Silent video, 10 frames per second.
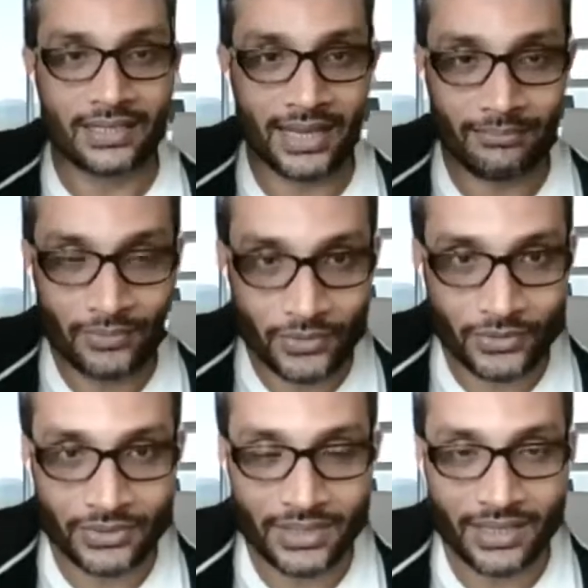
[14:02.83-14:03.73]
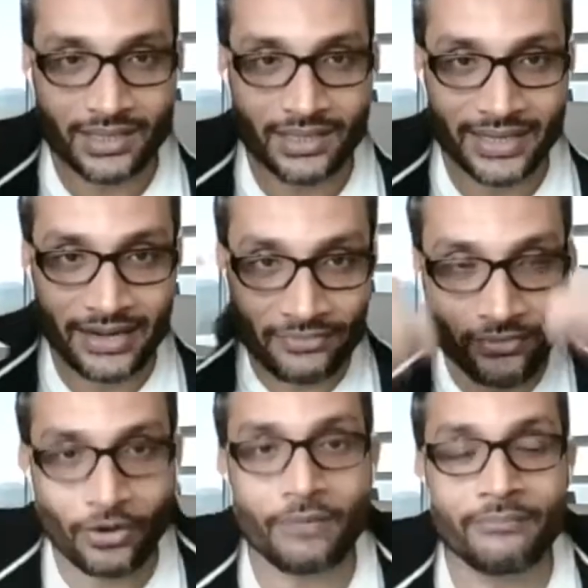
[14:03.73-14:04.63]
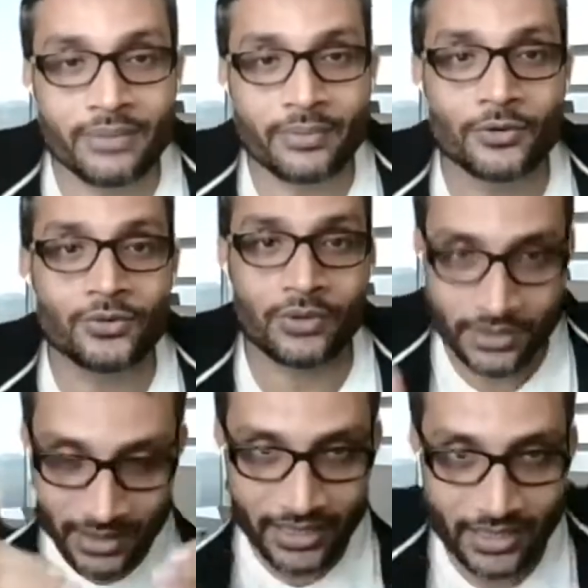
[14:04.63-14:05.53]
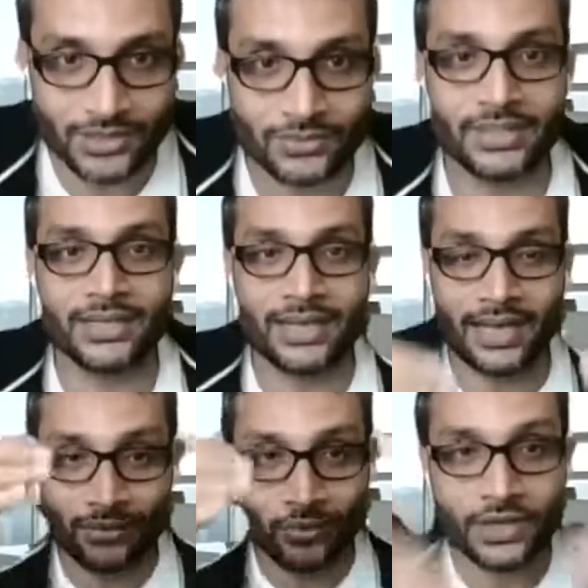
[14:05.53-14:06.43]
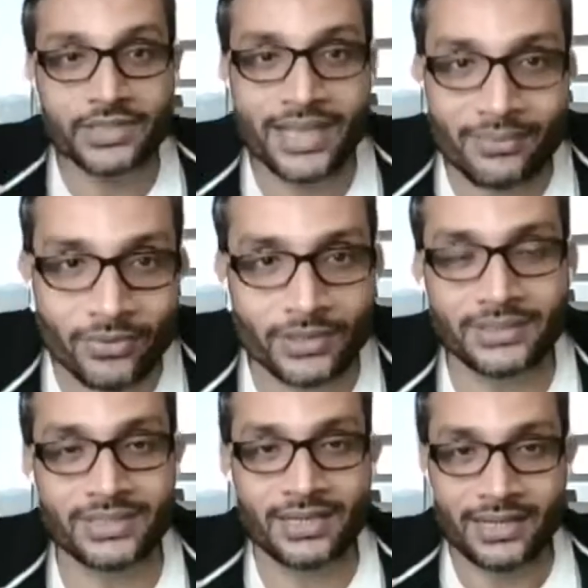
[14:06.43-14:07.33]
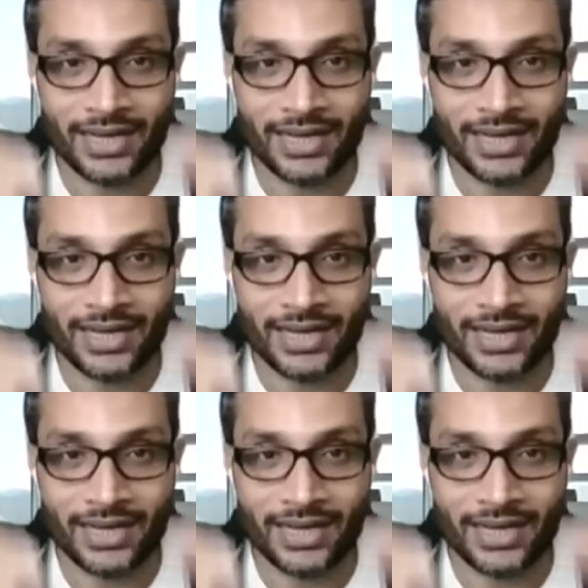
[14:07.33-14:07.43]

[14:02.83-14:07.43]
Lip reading: They are more informed about what they are doing and what they want.